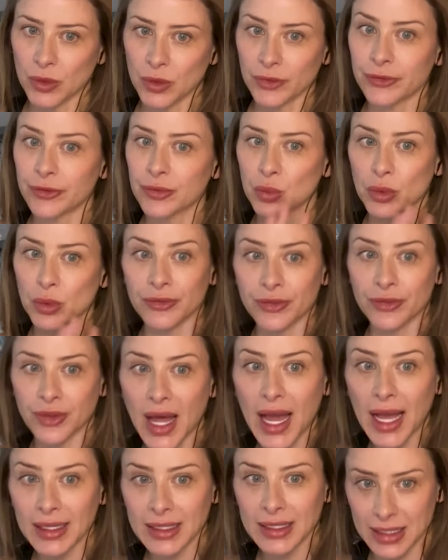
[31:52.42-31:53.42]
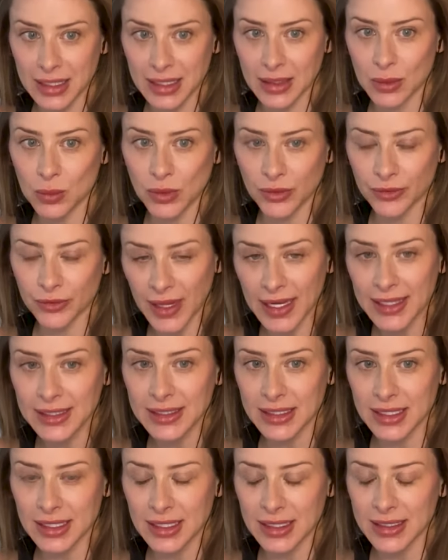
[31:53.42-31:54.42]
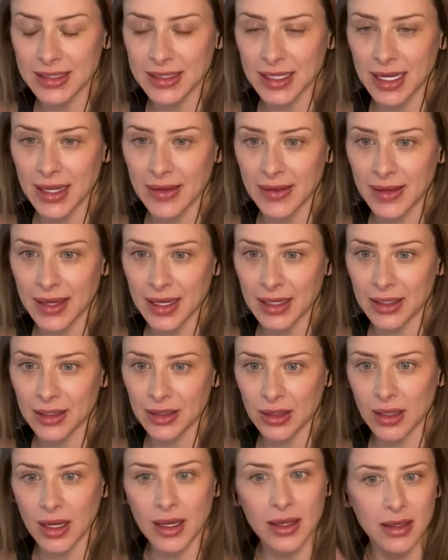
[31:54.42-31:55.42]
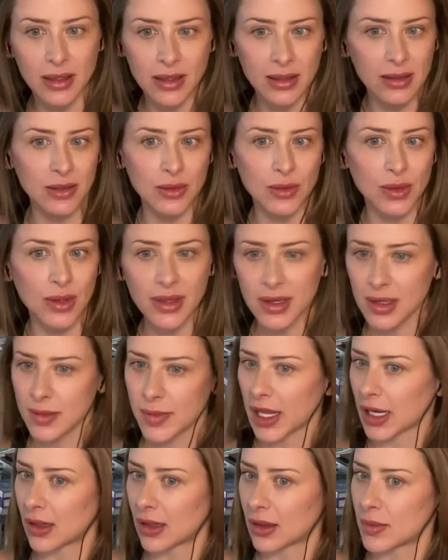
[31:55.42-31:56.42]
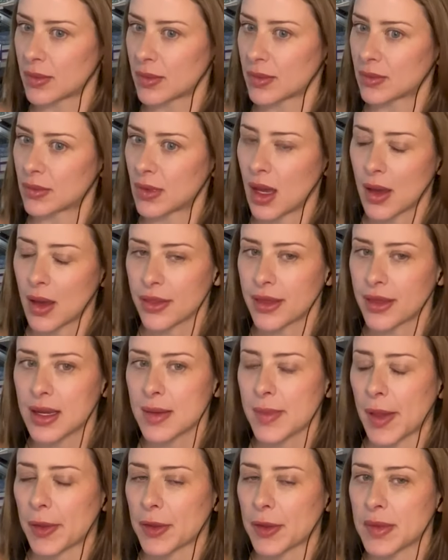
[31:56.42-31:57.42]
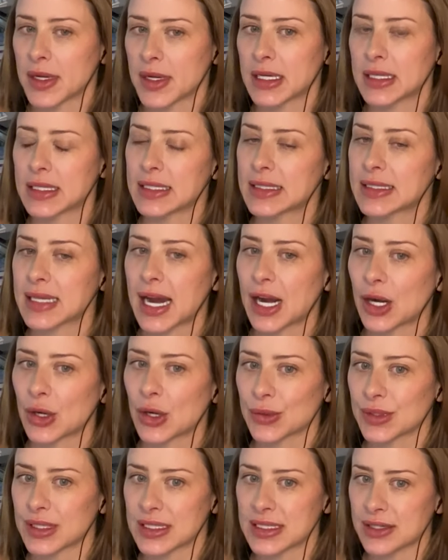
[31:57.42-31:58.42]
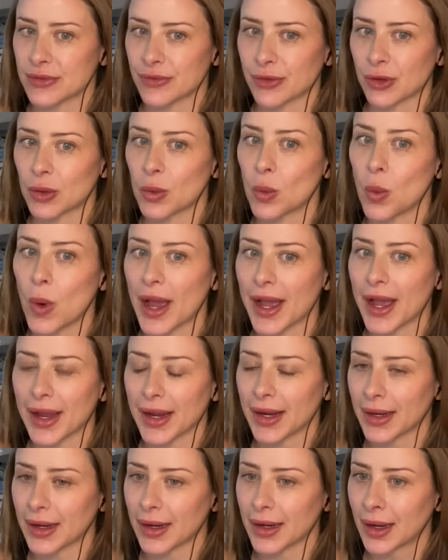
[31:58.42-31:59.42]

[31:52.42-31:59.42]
reflect this, and that you can think about them in an entirely different way